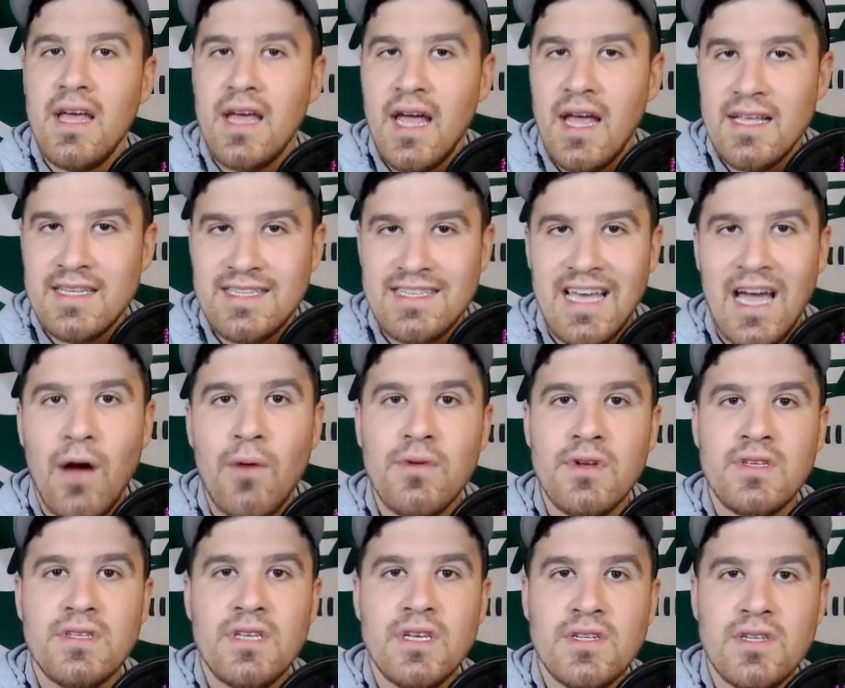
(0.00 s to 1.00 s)
sound
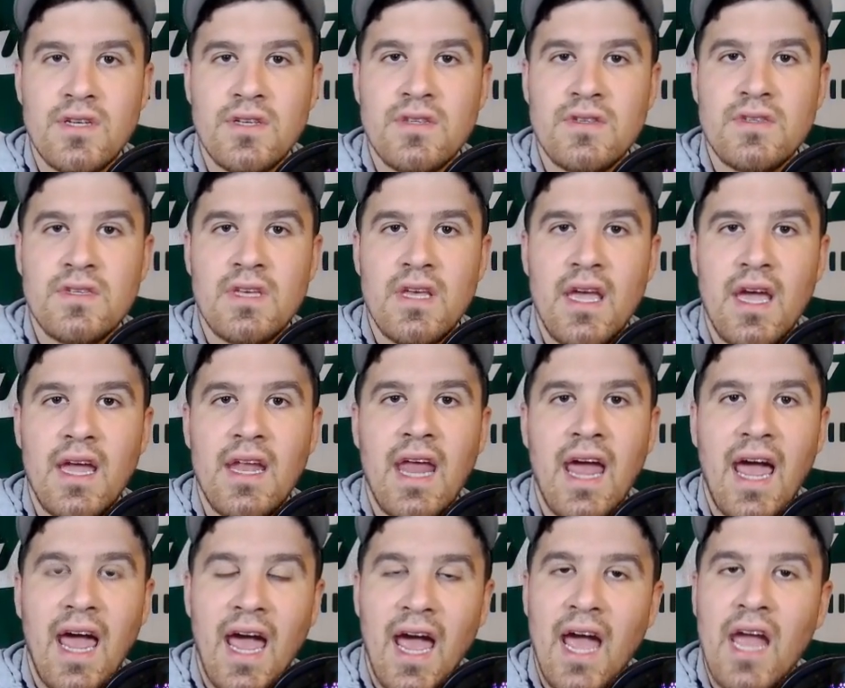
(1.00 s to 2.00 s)
decisions, and
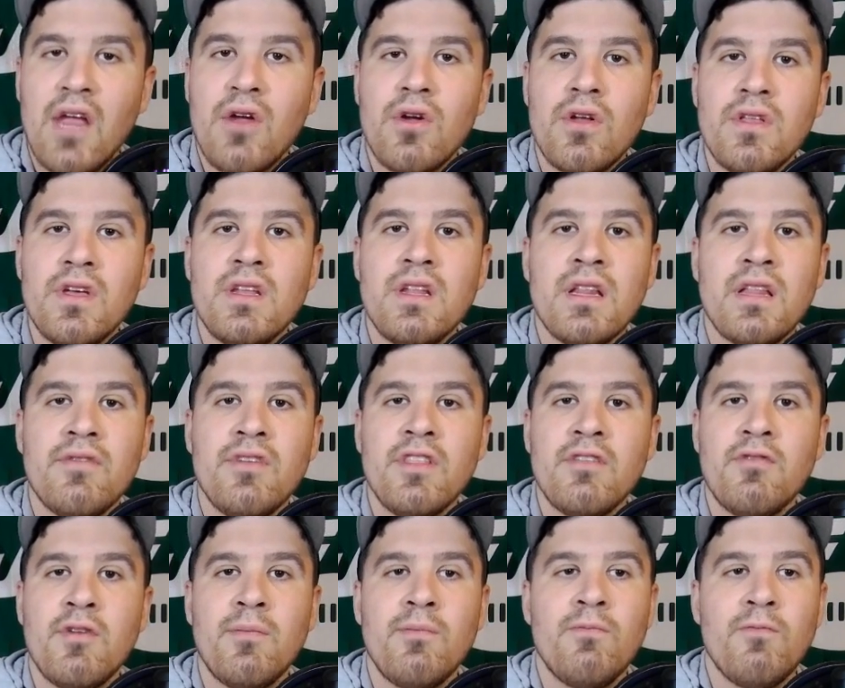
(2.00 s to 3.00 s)
accurately delivering
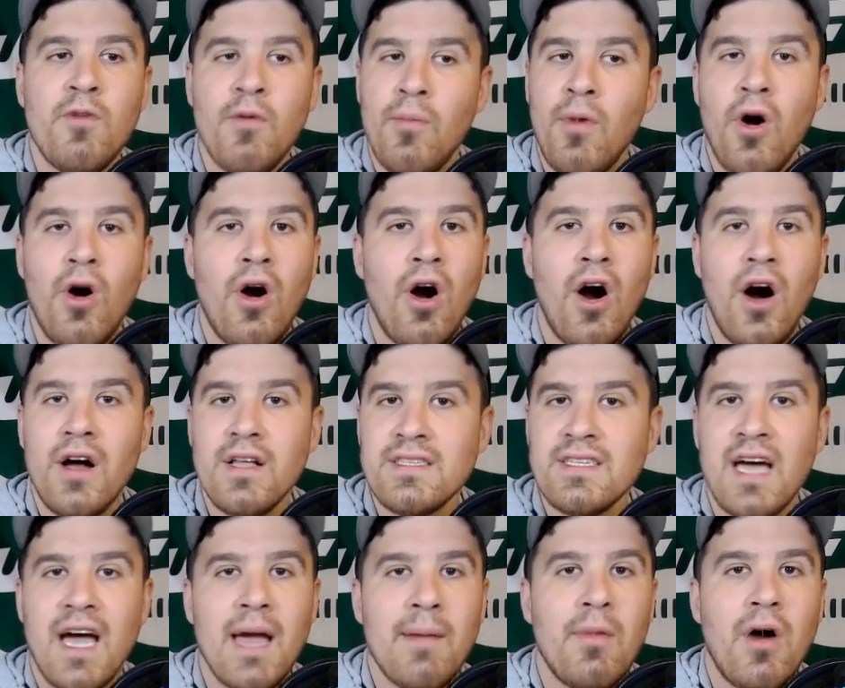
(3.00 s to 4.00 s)
the football on
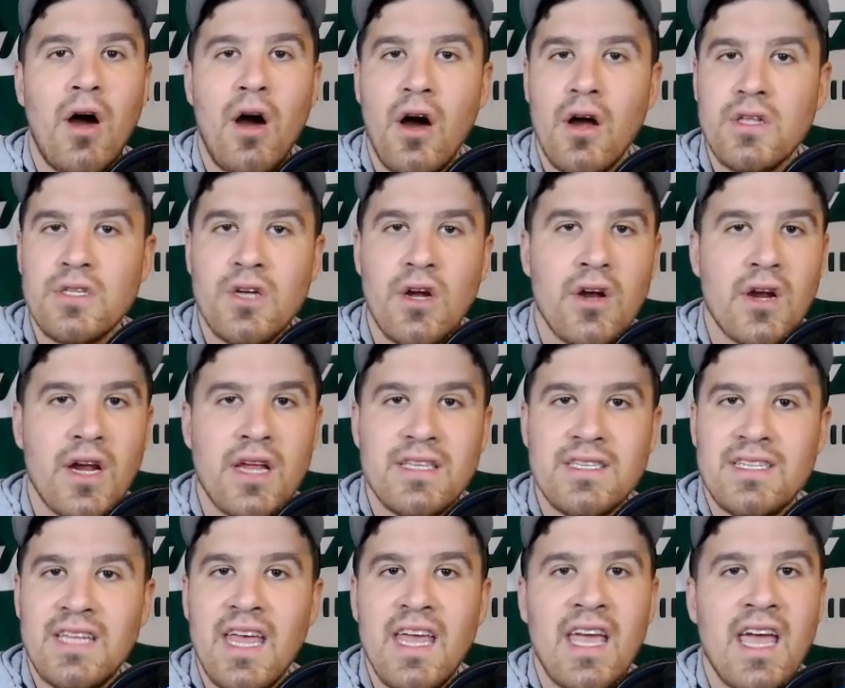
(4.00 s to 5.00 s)
time, on target,
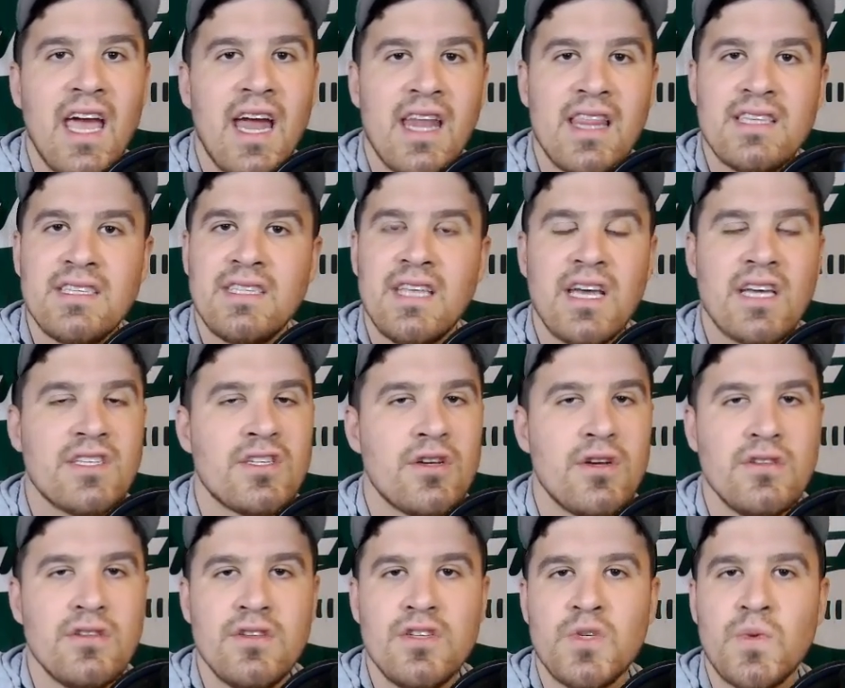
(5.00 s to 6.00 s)
staying ahead of the sticks,
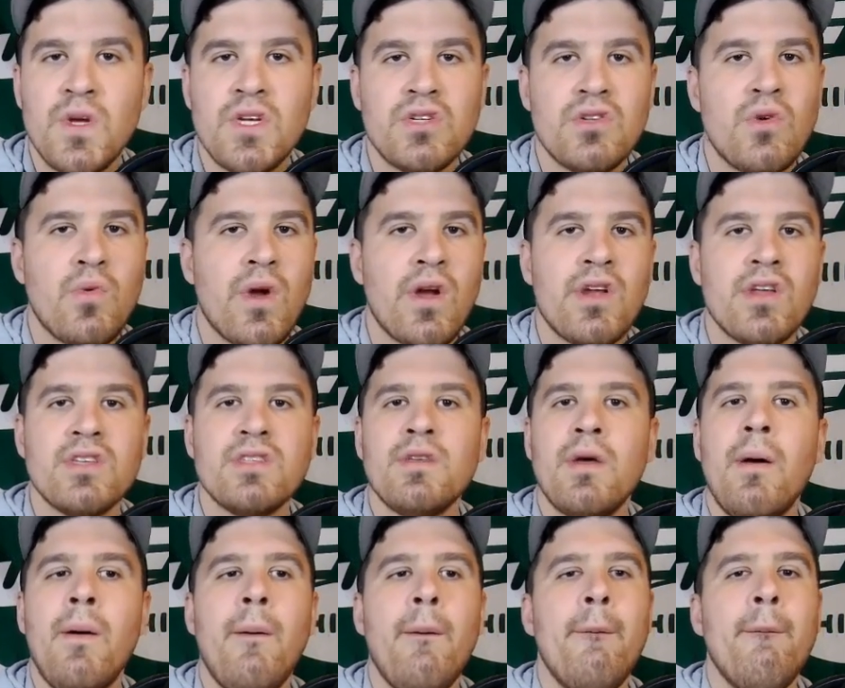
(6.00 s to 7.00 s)
good situational awareness.
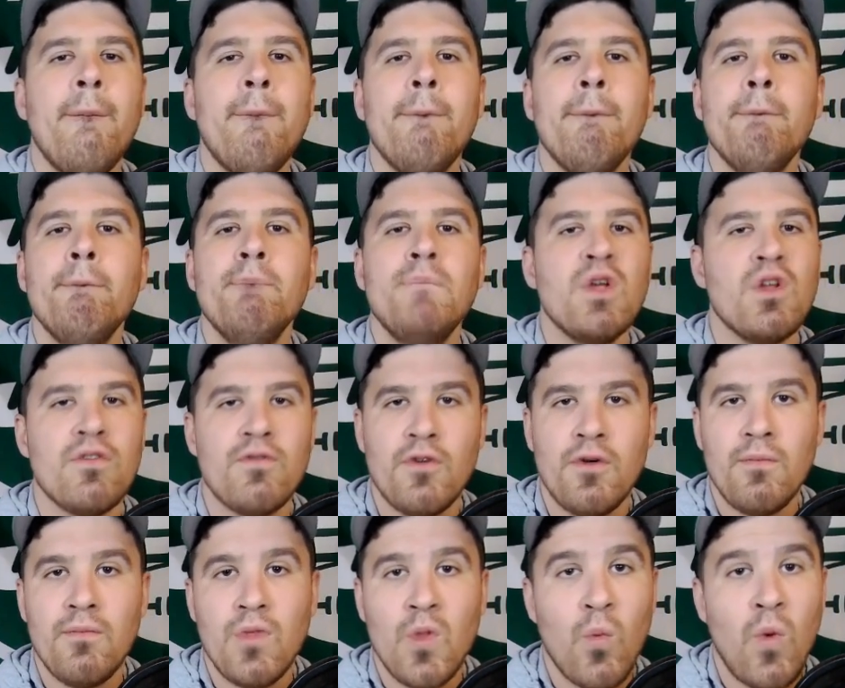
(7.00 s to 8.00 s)
Beautiful.
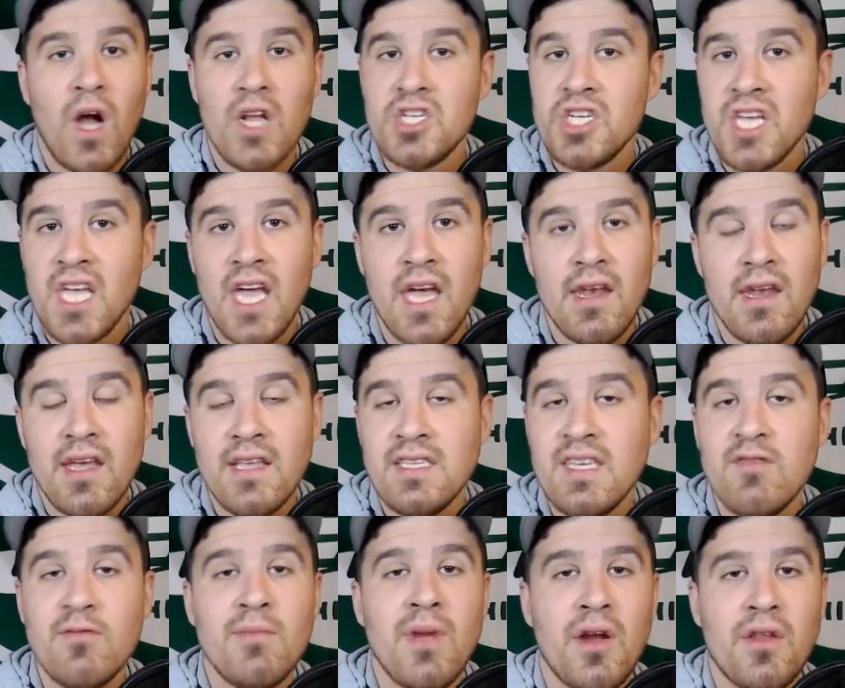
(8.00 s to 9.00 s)
Watch it again. It's
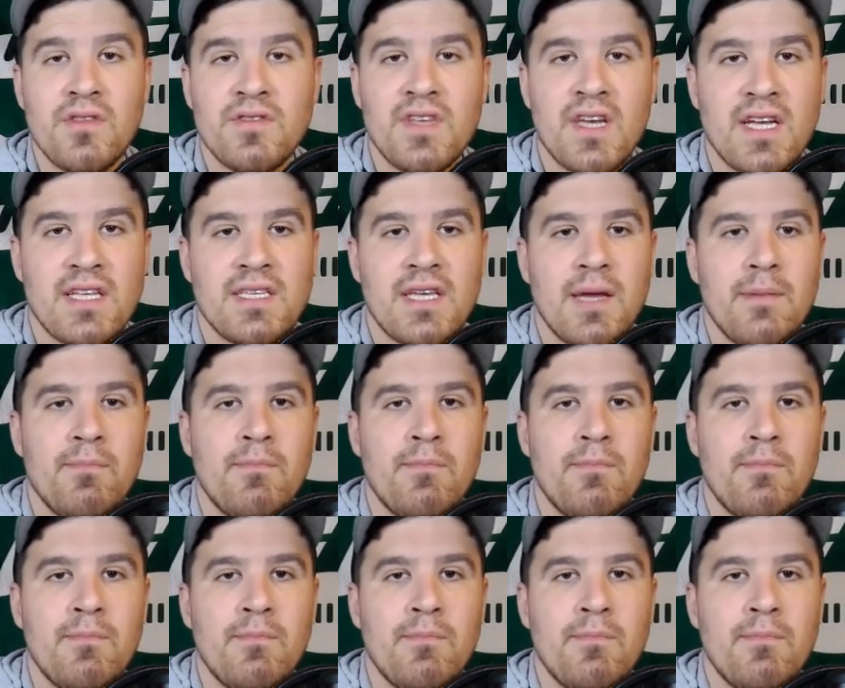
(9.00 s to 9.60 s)
even better the second time.